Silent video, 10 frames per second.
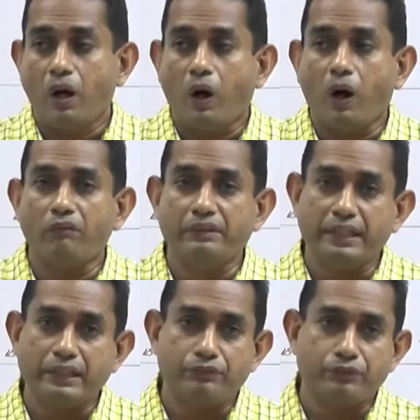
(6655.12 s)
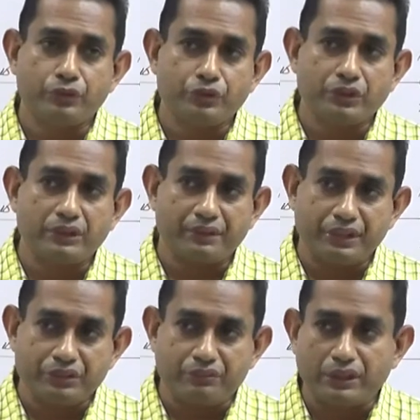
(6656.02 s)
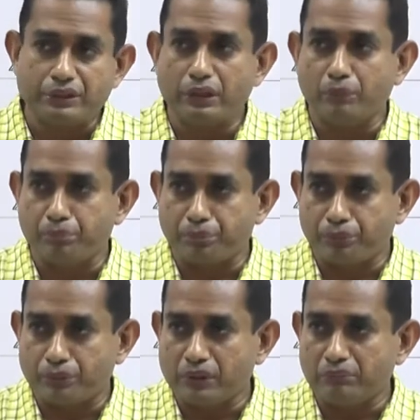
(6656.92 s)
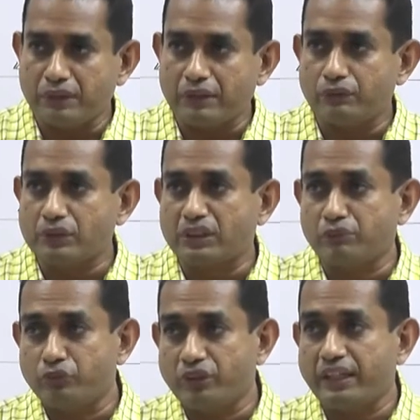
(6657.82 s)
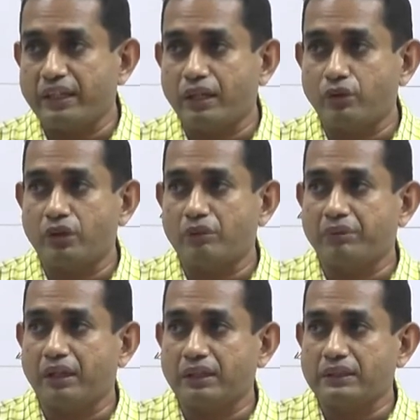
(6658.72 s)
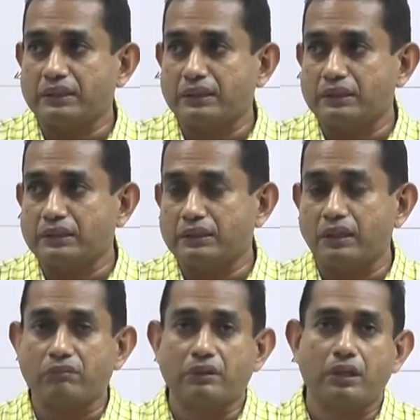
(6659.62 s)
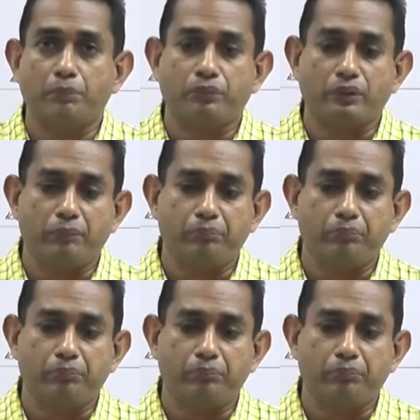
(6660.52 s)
or whether it was a restructuring program that was communicated to the parties concerned after the reporting